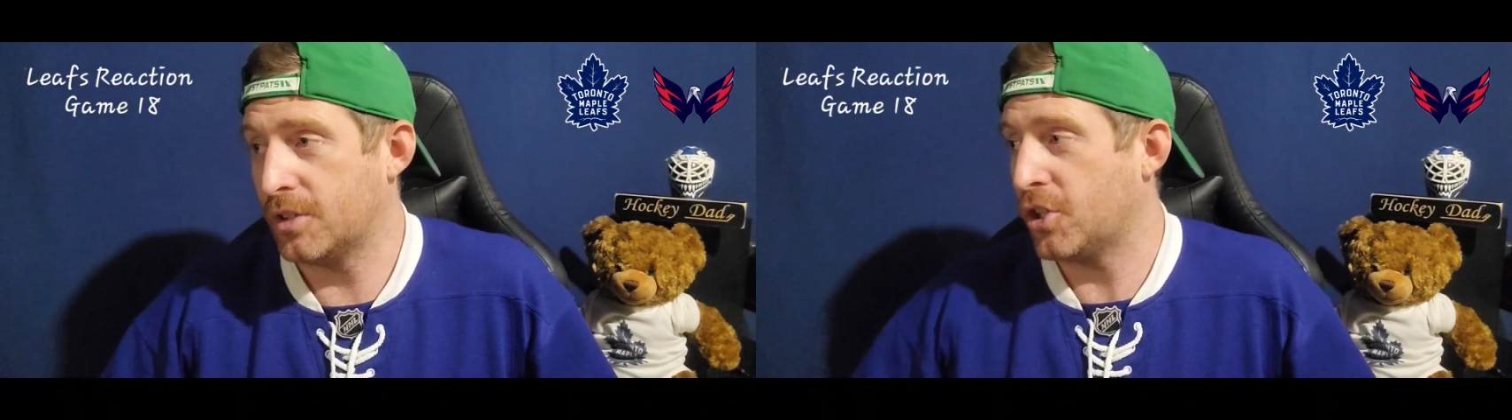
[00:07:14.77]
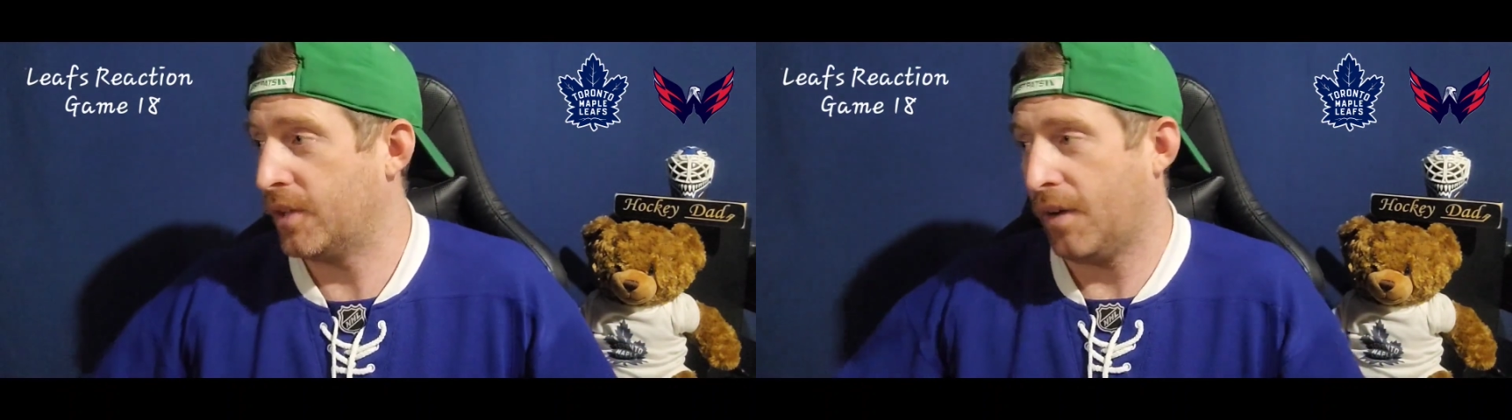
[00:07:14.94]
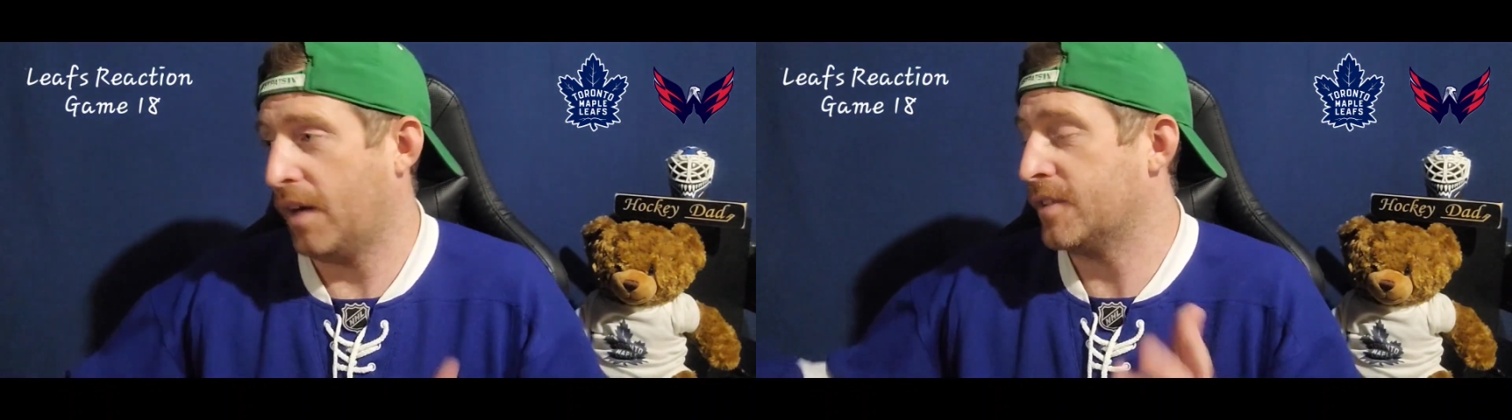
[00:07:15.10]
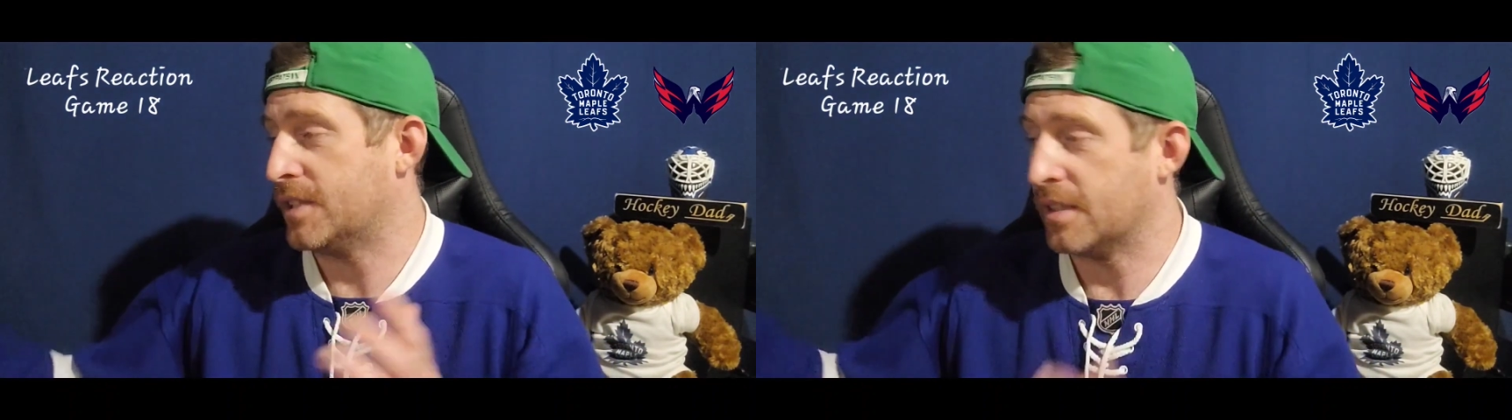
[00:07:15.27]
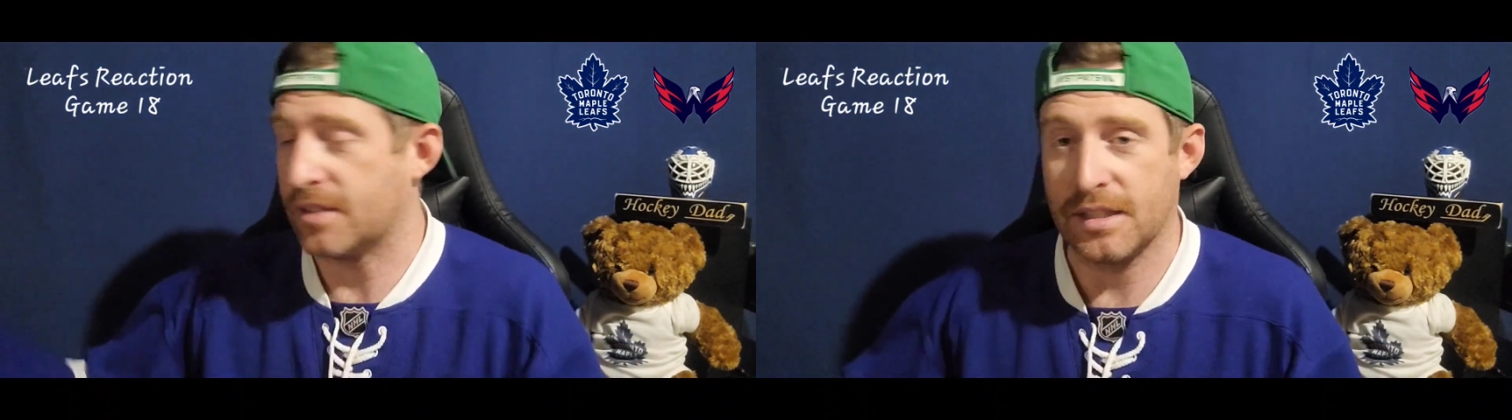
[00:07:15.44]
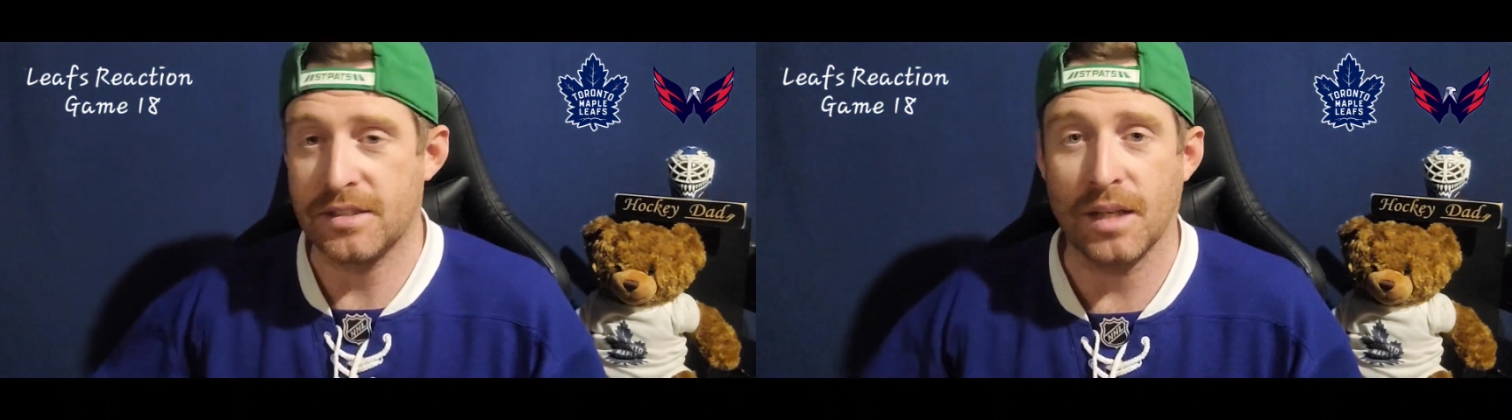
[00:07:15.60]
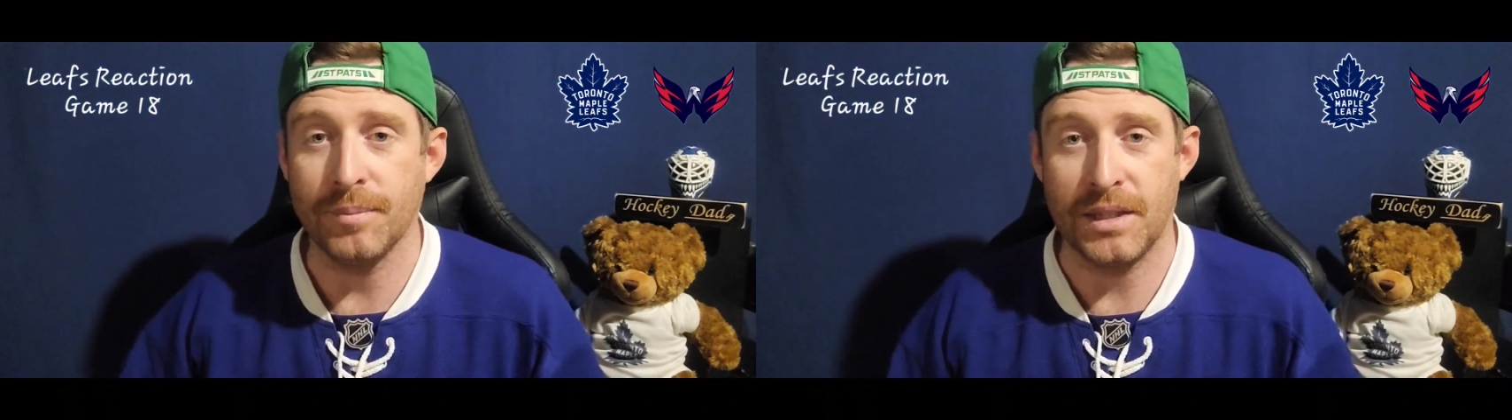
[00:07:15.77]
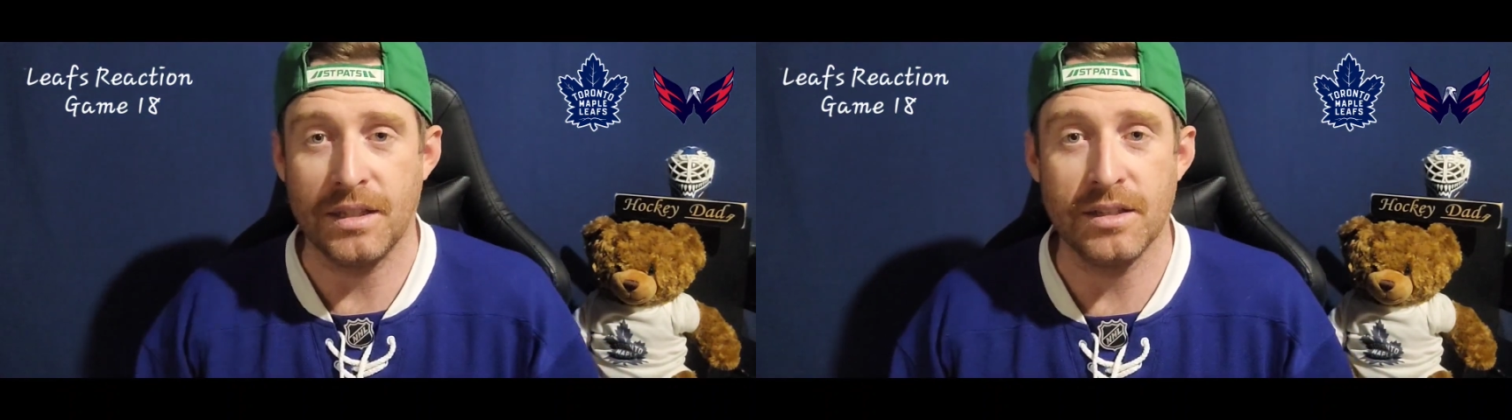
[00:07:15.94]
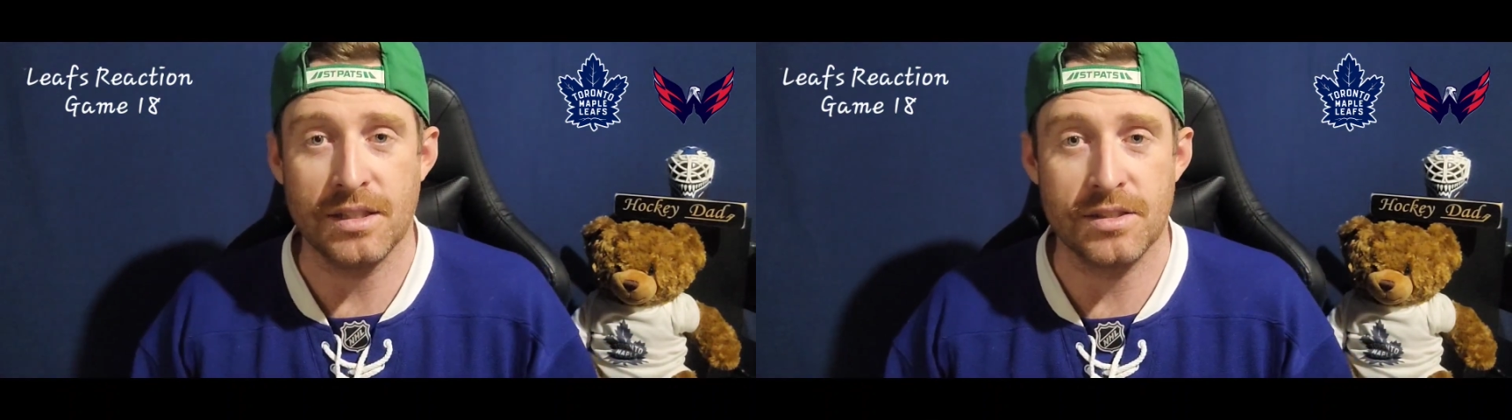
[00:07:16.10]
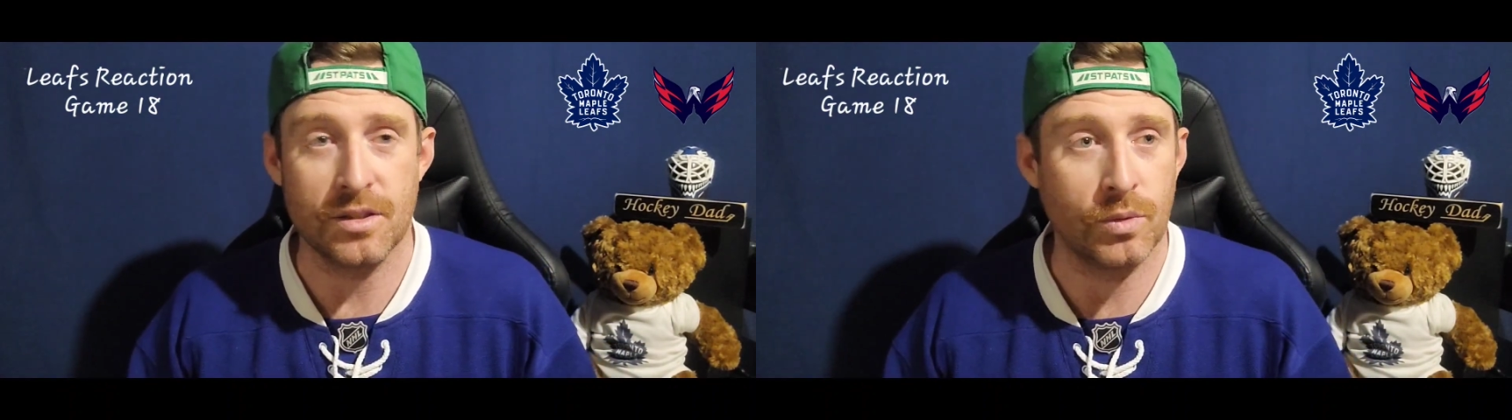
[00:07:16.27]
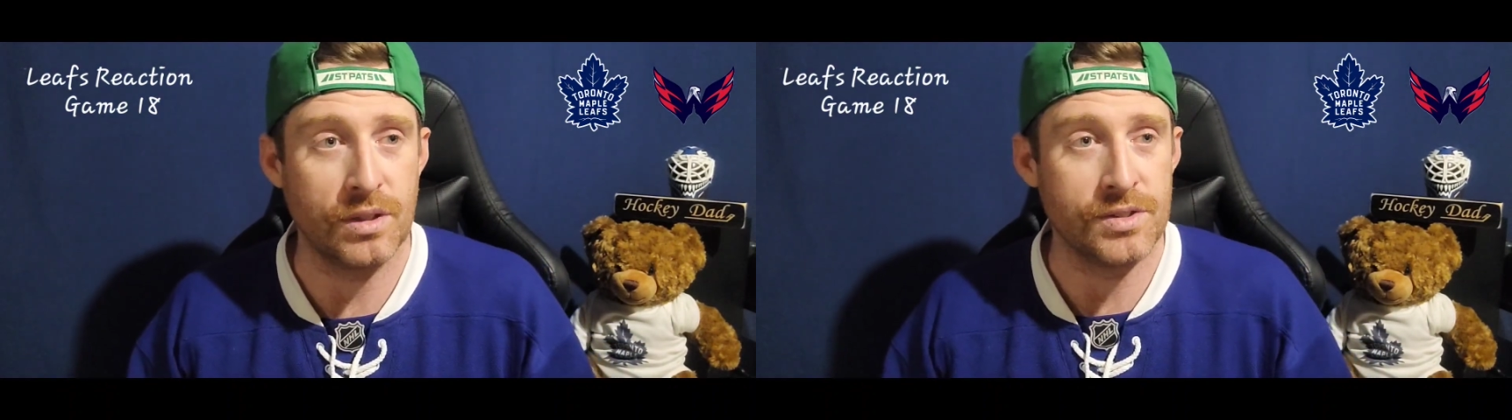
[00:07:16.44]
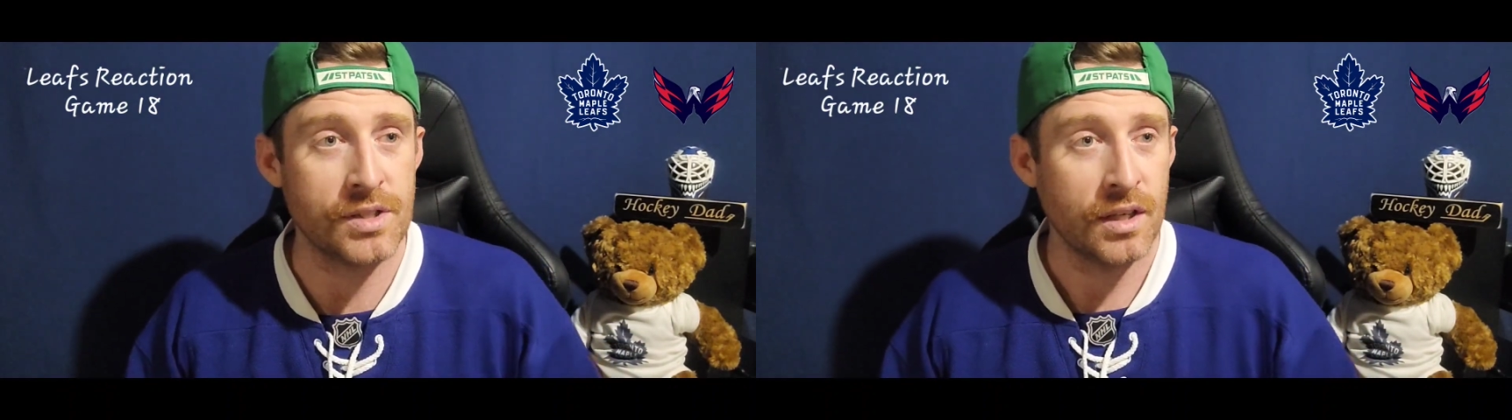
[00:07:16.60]
Chief obviously said something because it
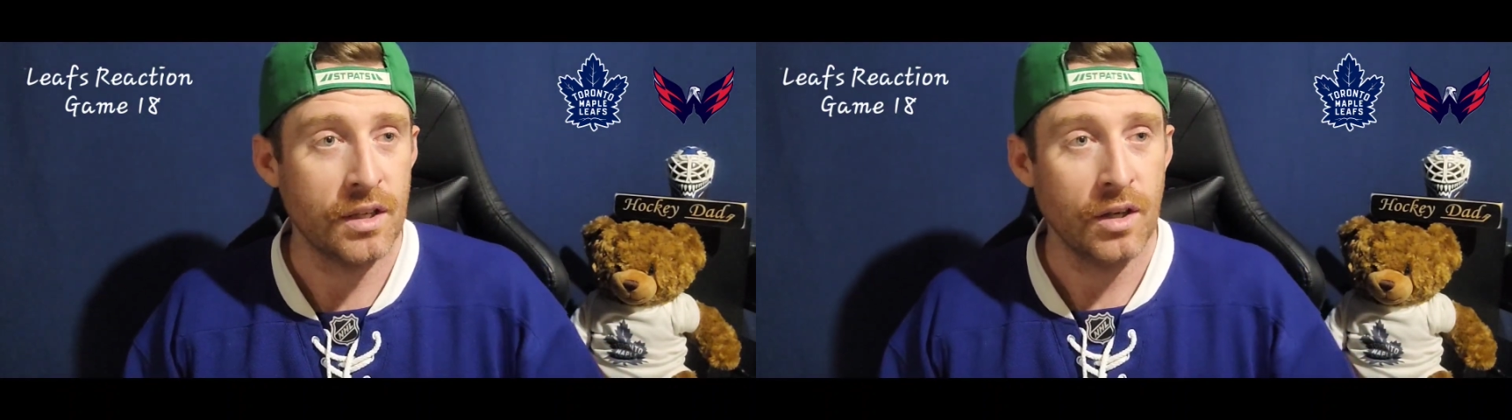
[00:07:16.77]
was